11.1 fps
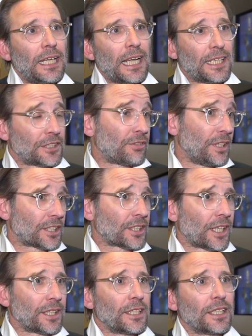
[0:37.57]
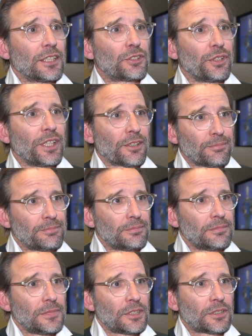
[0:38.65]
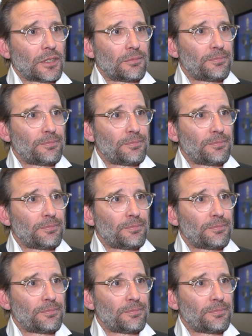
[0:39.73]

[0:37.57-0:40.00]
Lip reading: and that's really exciting to hear. So.